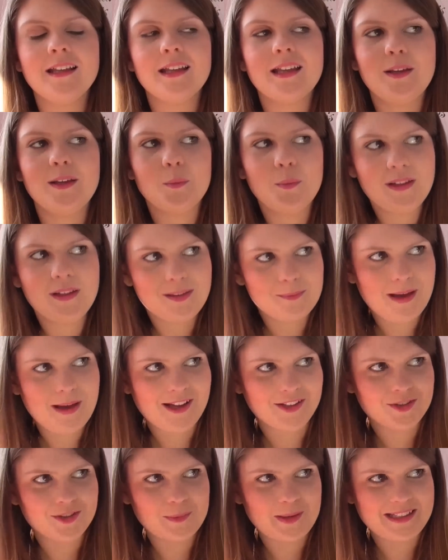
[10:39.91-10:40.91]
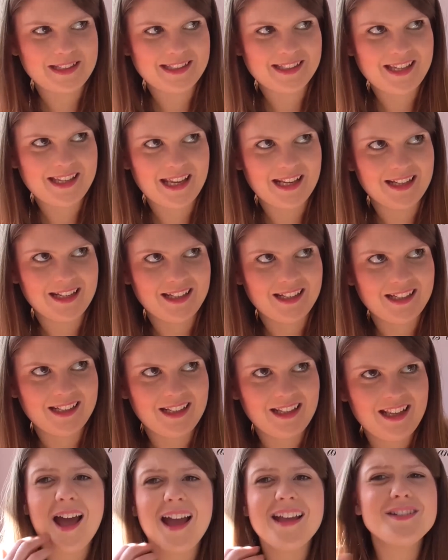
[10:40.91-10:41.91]
it will match my skin.
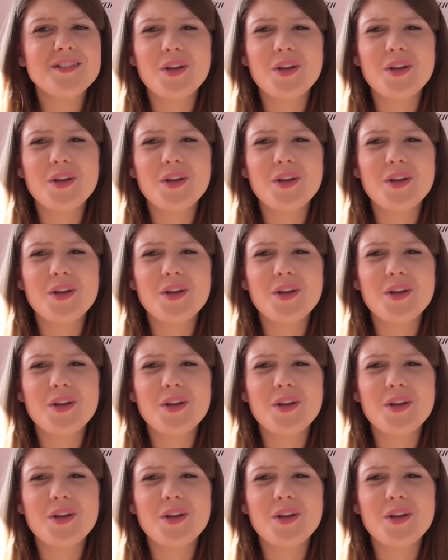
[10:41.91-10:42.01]
I